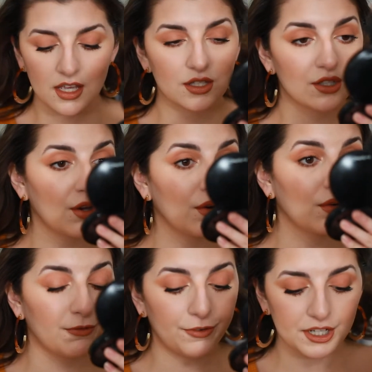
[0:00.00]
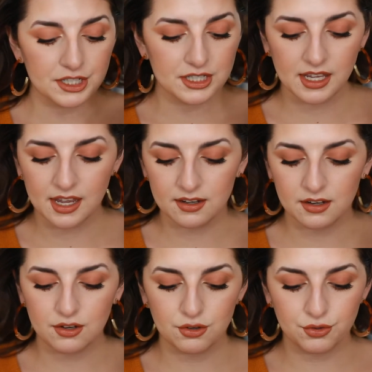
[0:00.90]
So first,
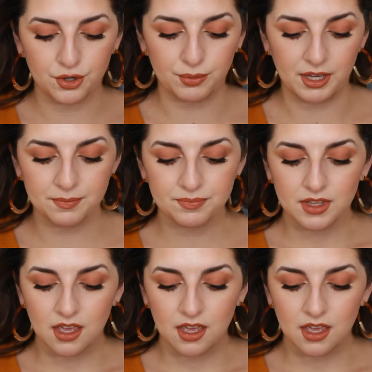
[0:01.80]
again, grooming.